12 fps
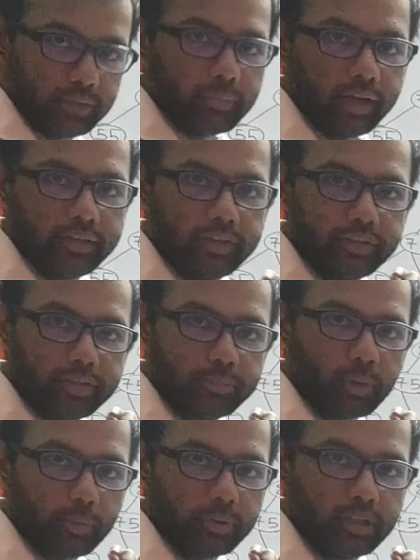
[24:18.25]
binary tree
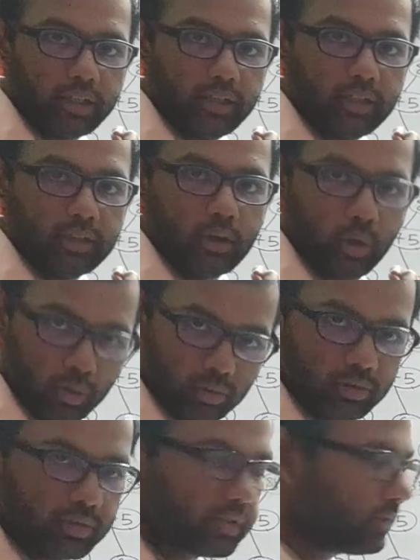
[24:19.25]
property
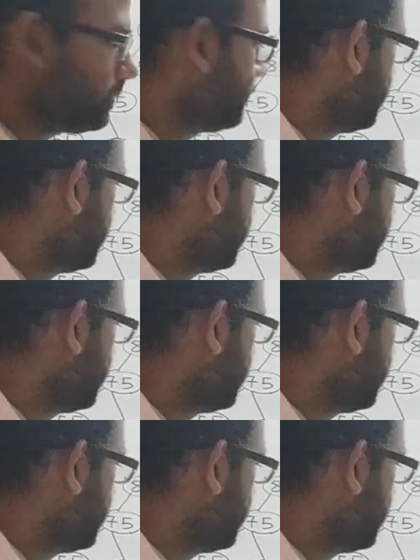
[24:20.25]
holds,